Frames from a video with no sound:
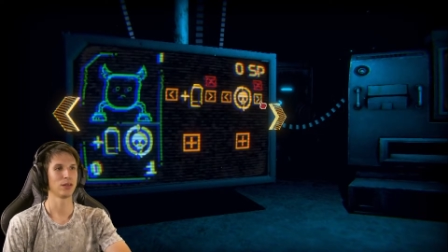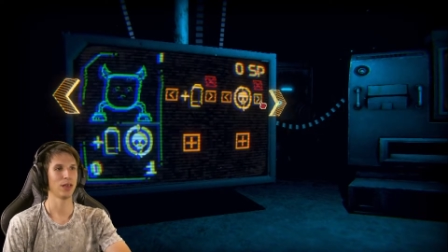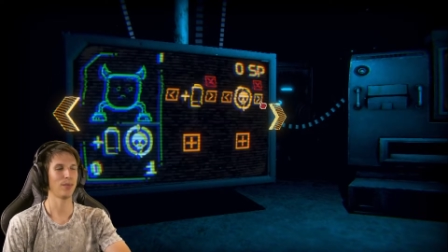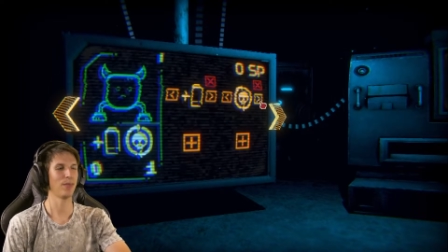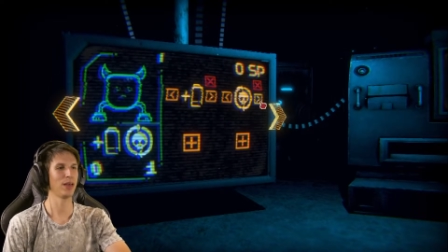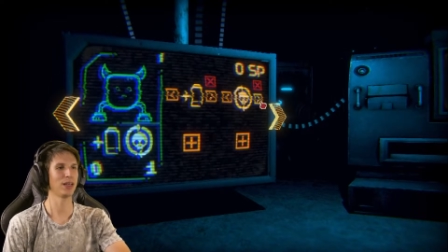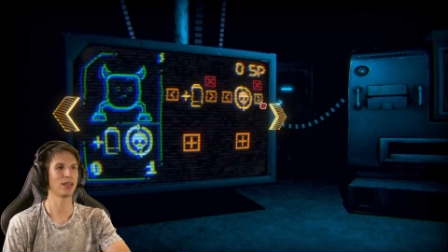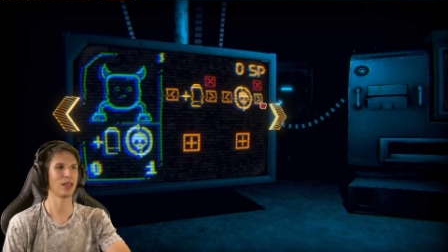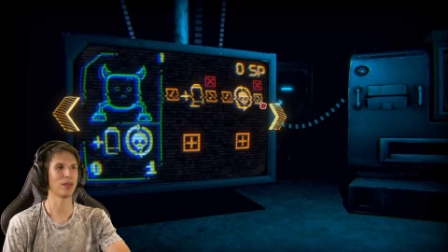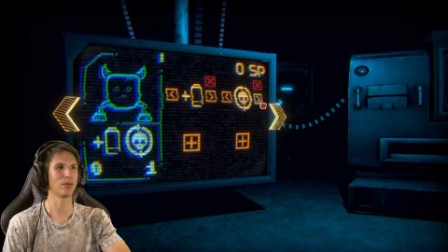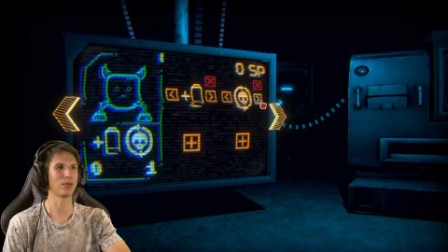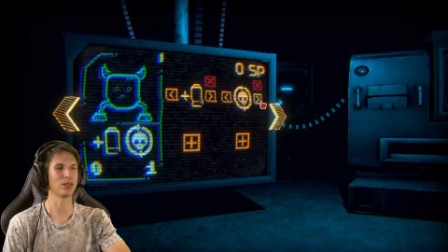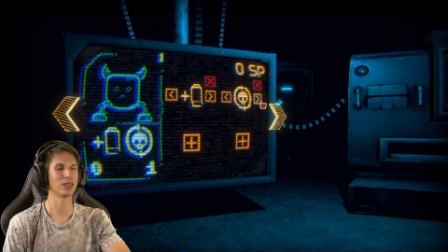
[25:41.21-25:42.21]
Can make
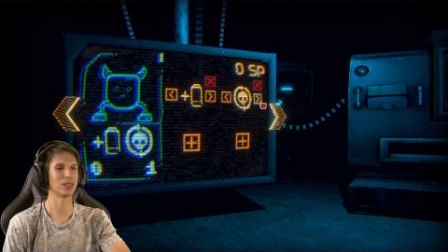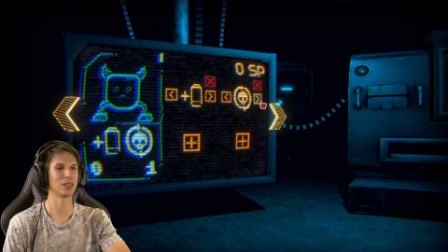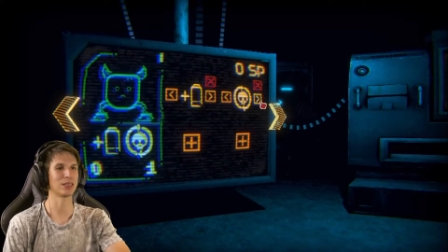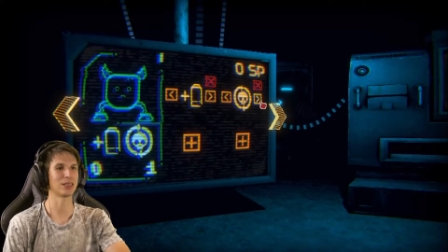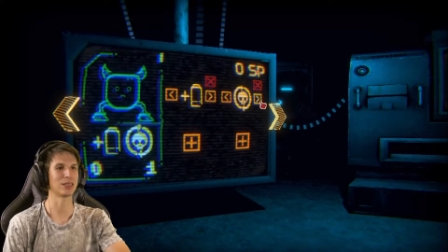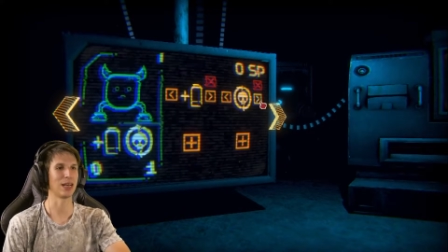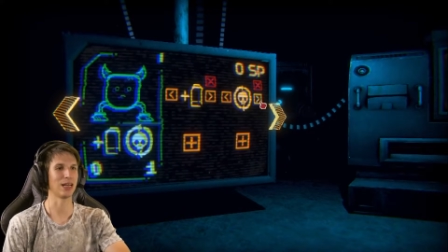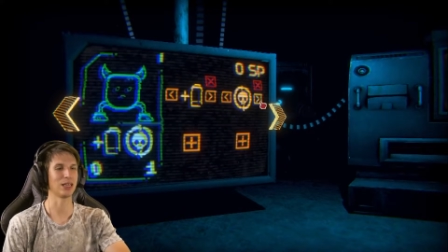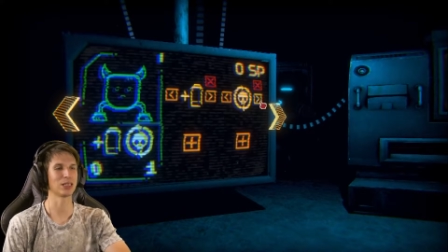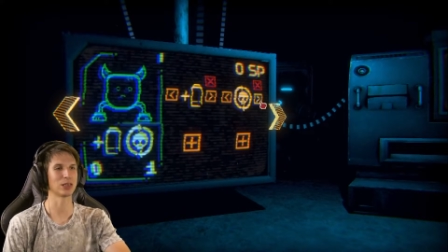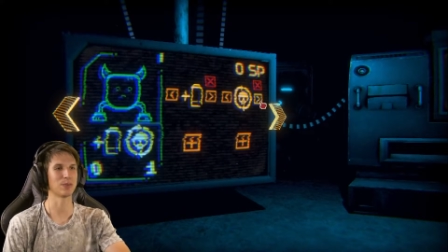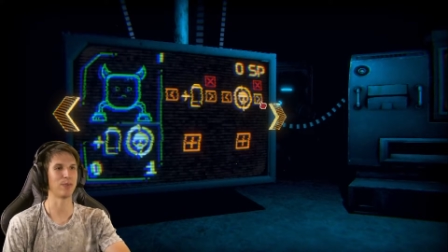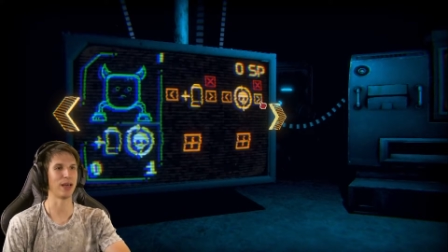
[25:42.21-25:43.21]
another one that just
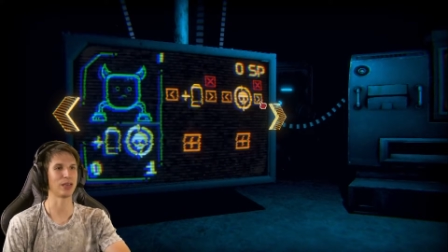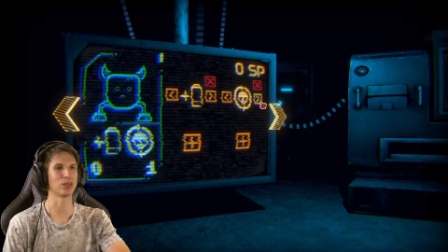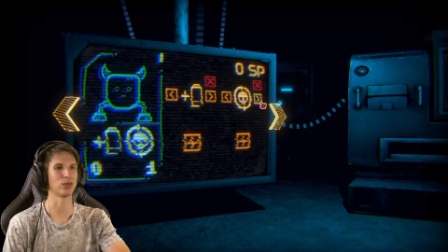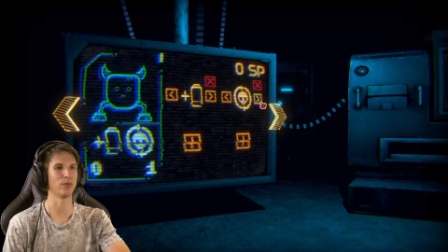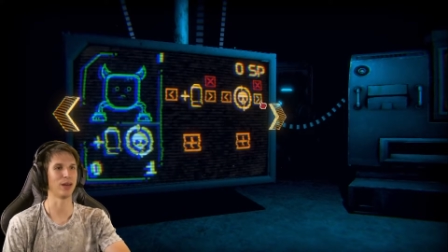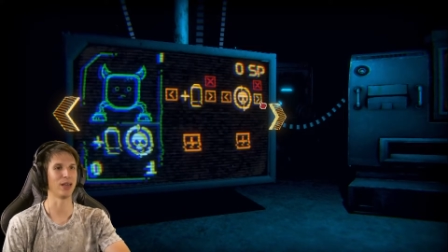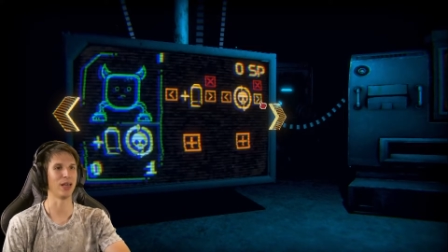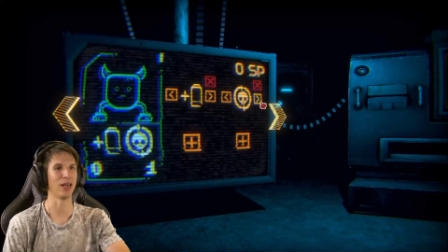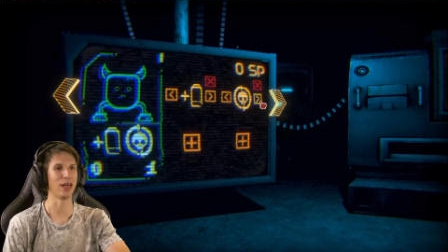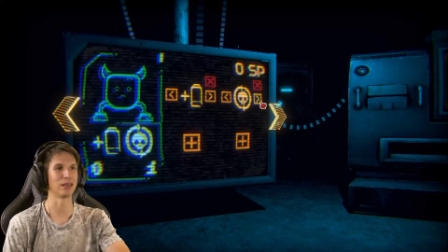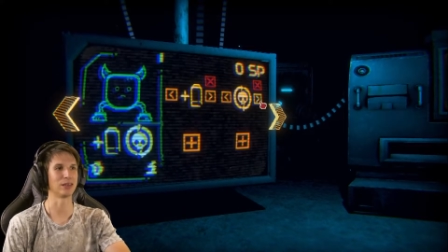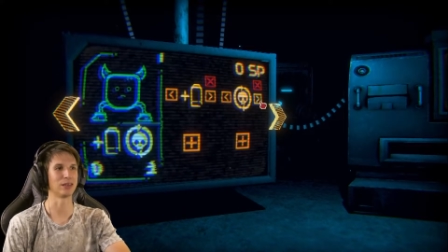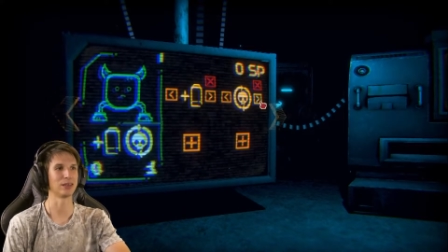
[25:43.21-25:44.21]
cycles back to my
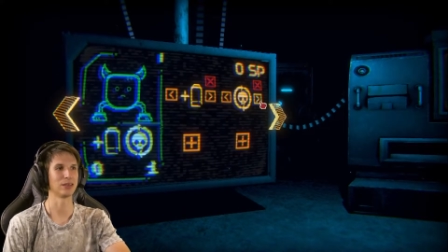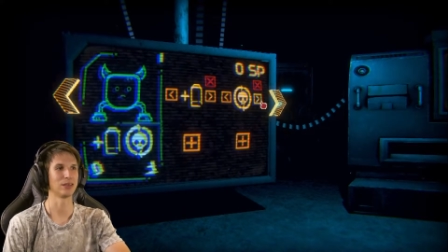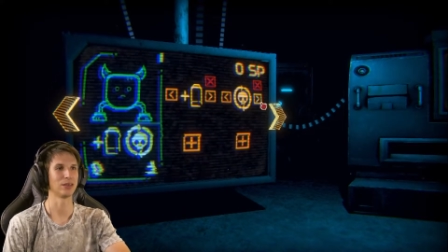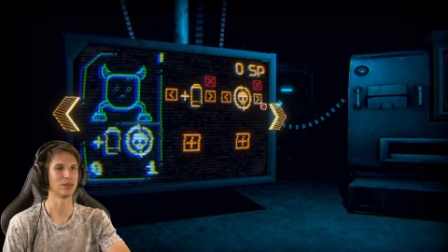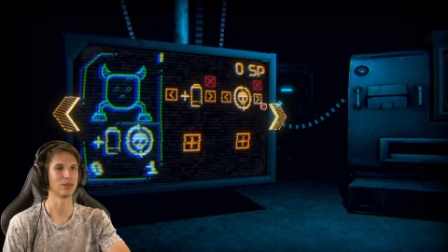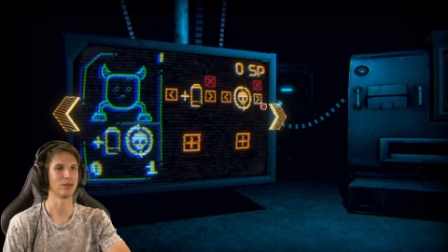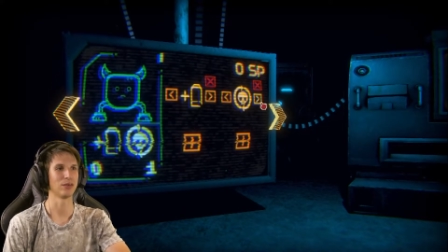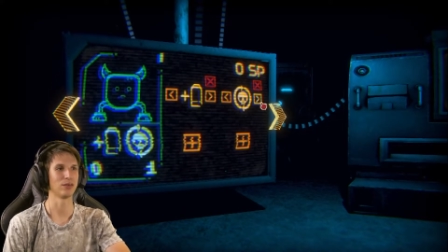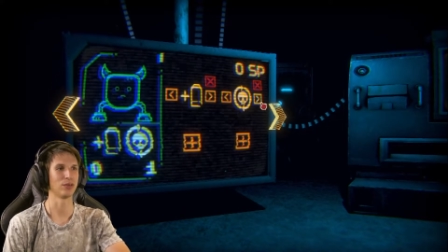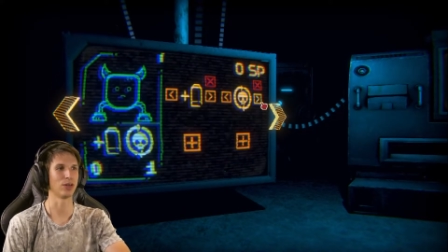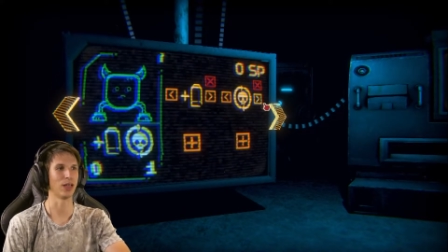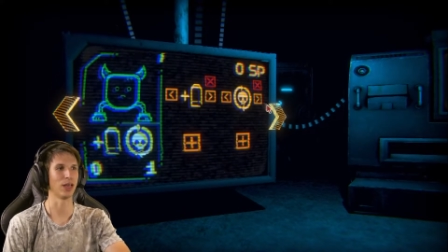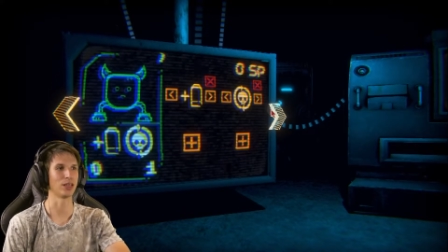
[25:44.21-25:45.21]
hand.
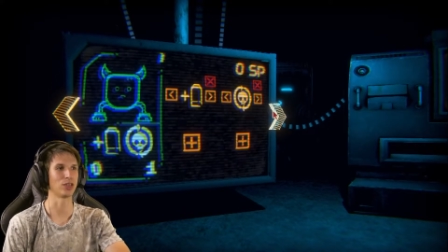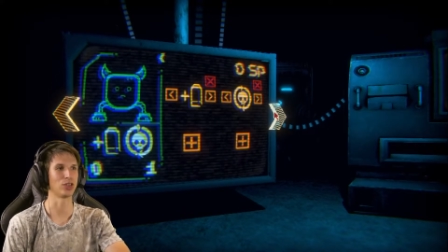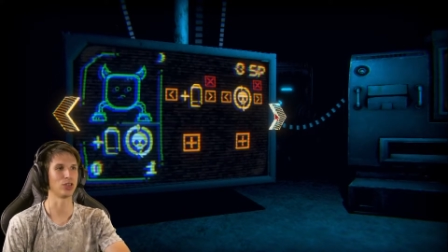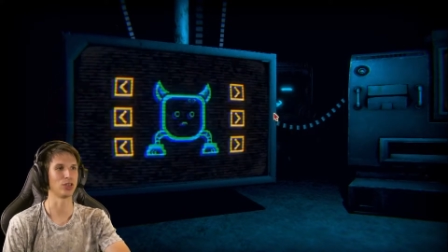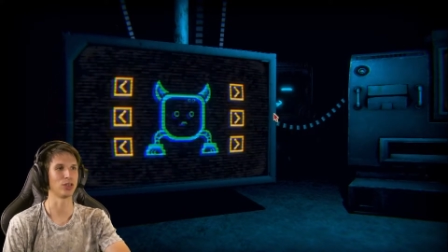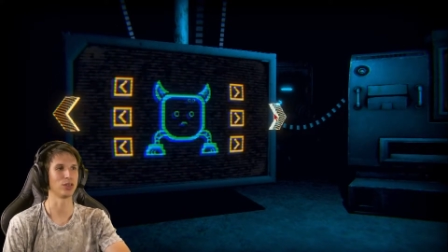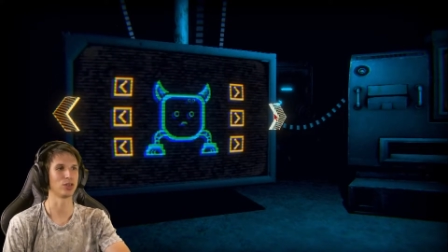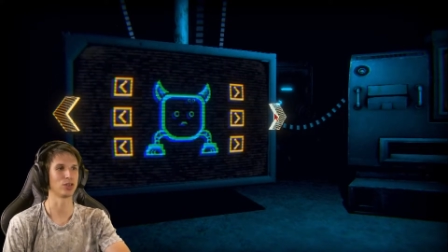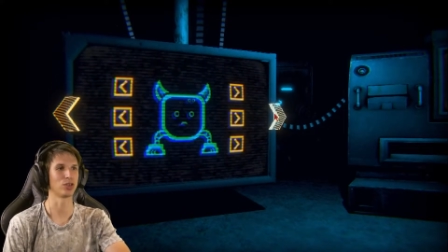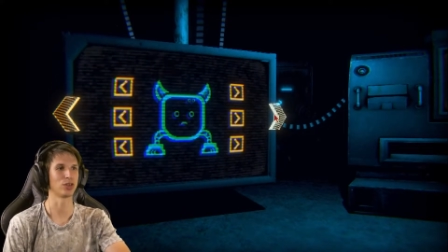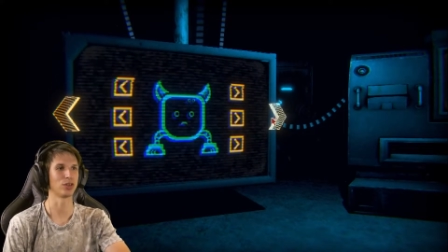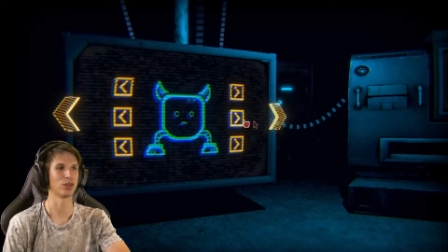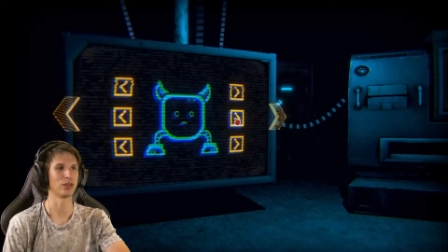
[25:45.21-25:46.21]
For the energy,
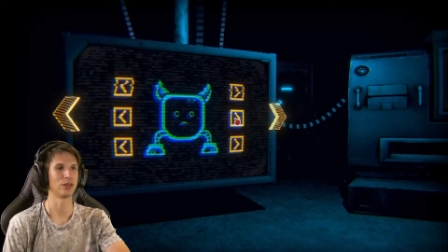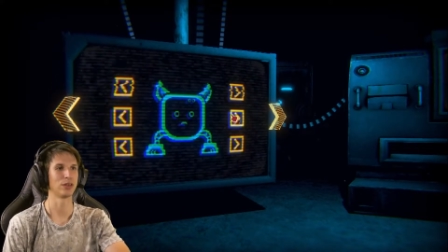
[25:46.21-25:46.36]
sure.